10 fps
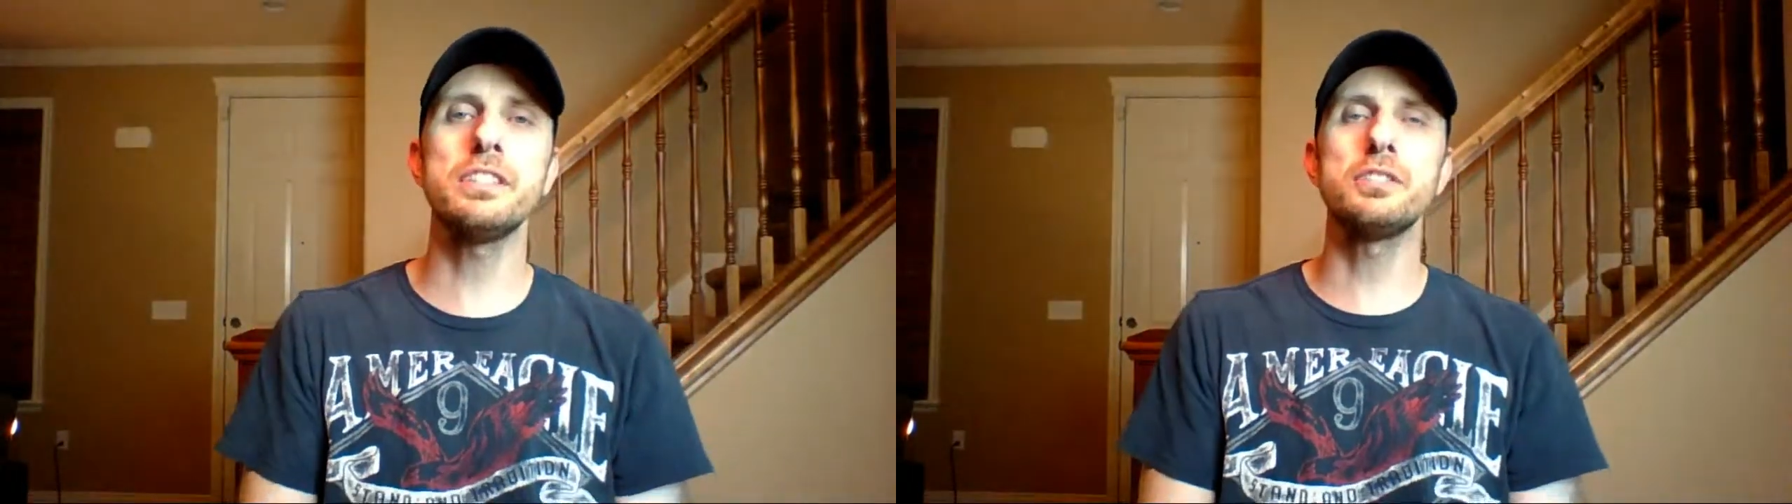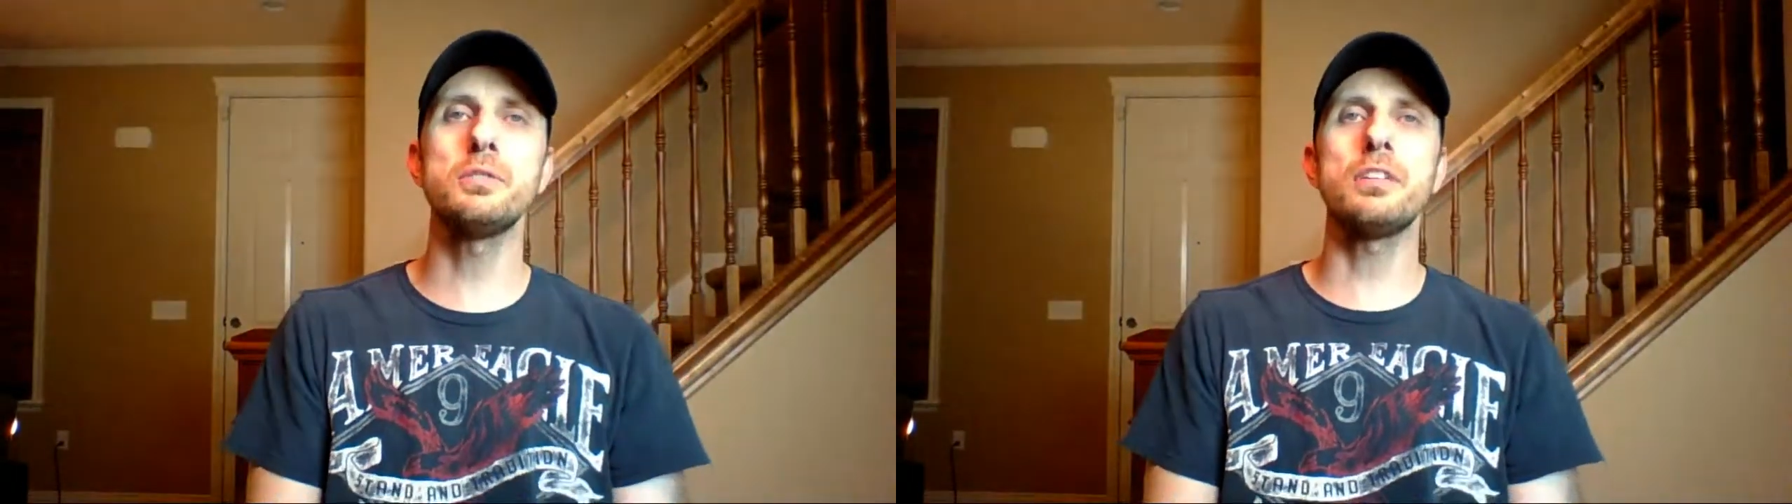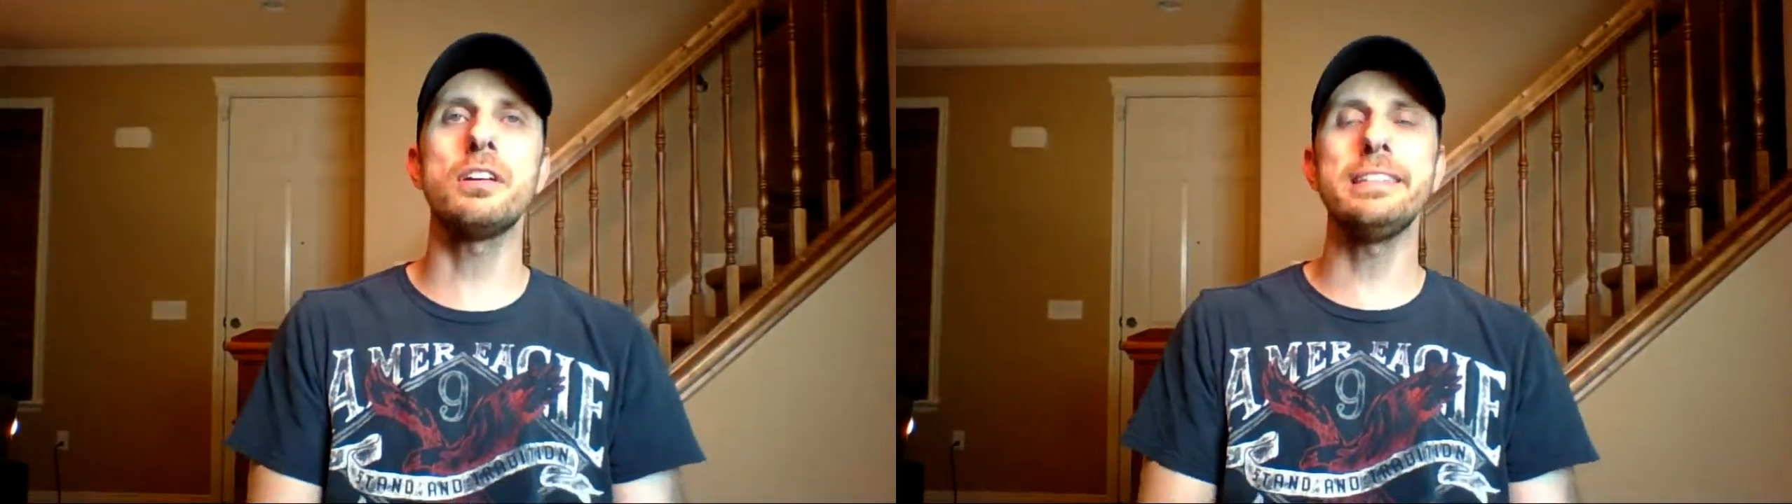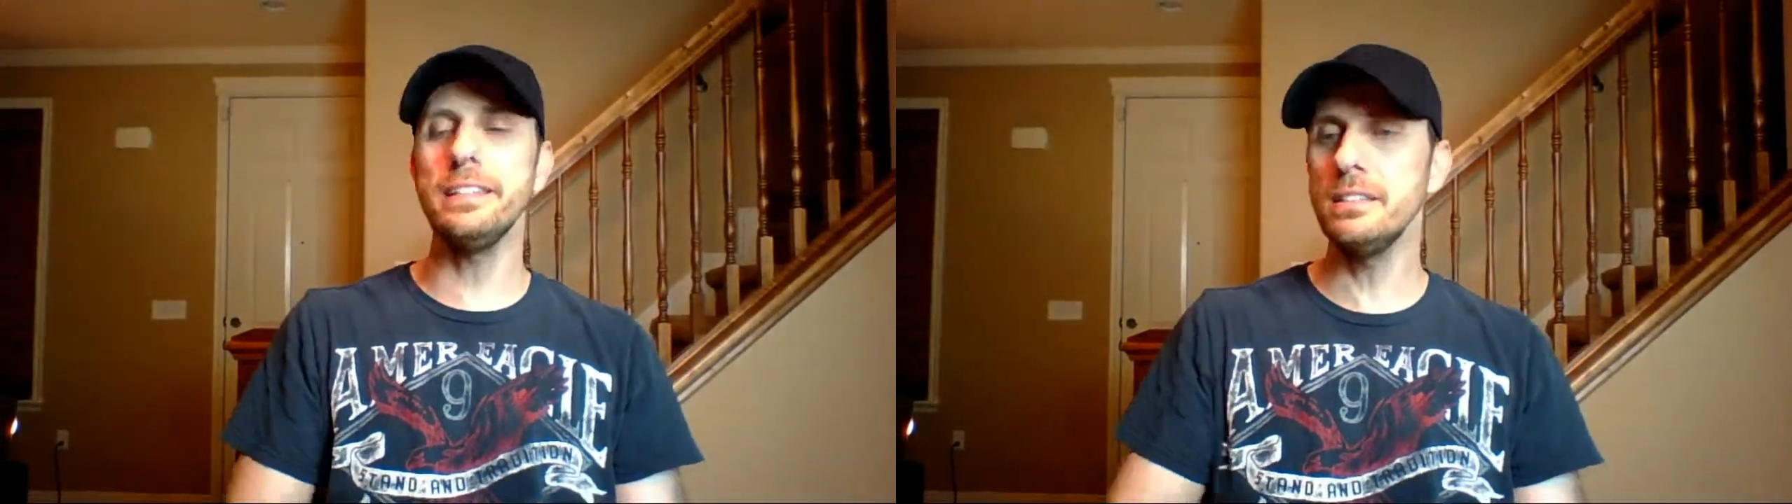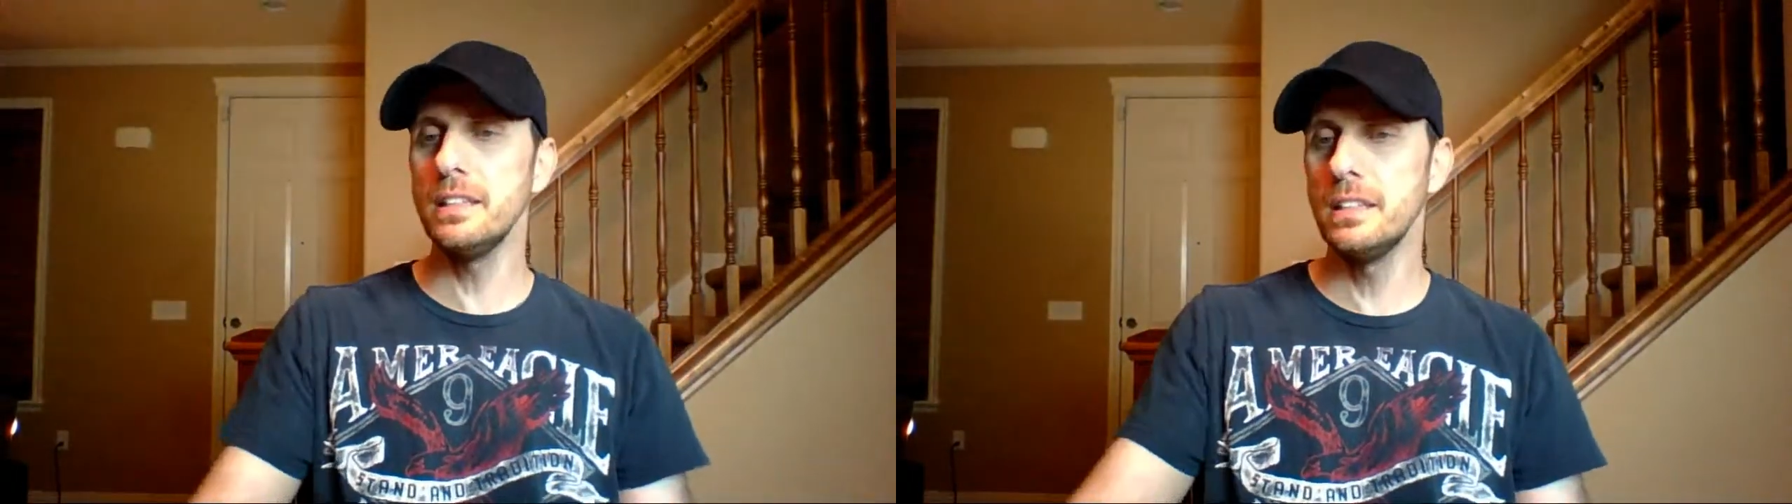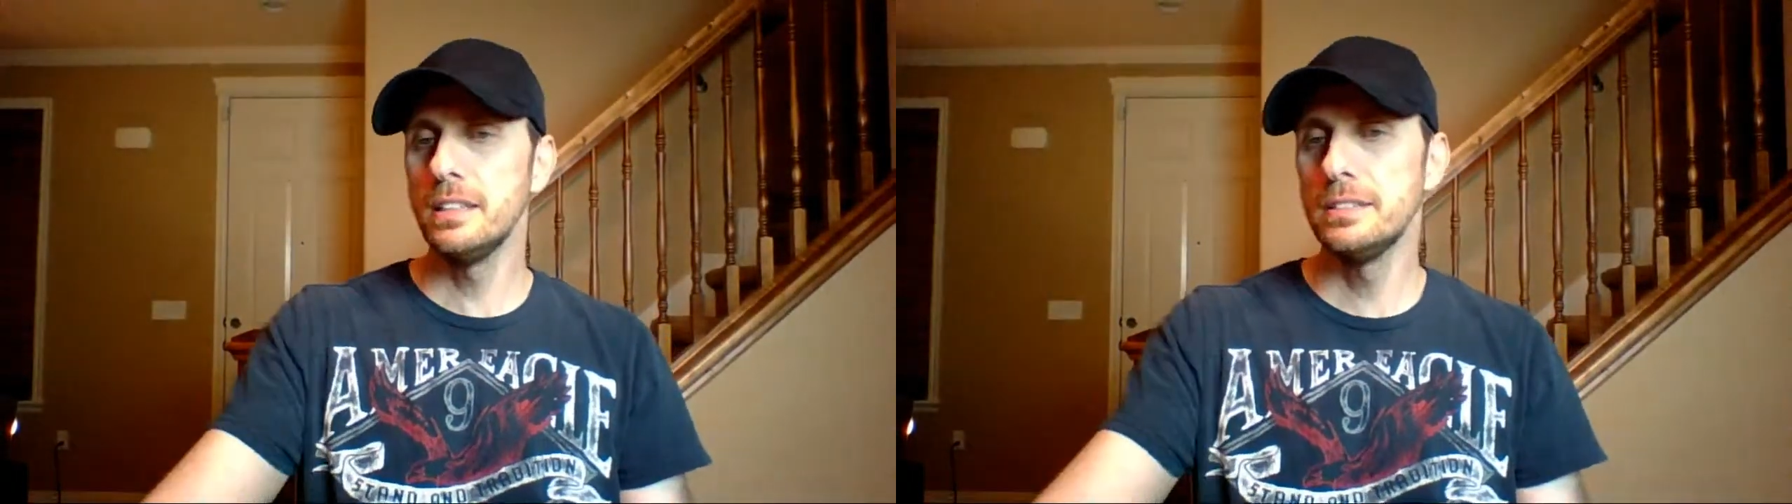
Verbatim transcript: doing our deal.